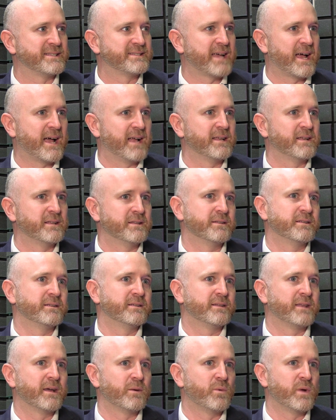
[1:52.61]
talent
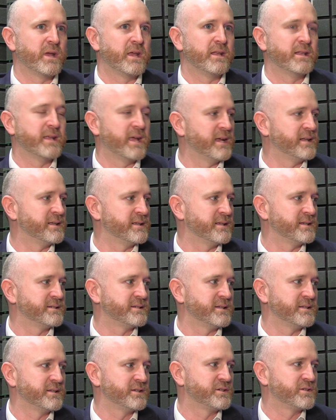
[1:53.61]
that we need in this
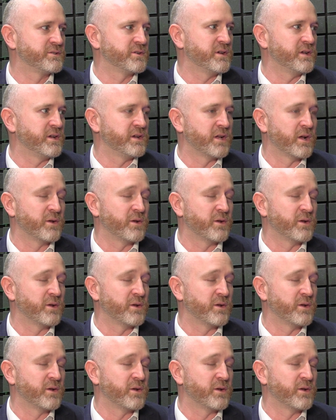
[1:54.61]
industry.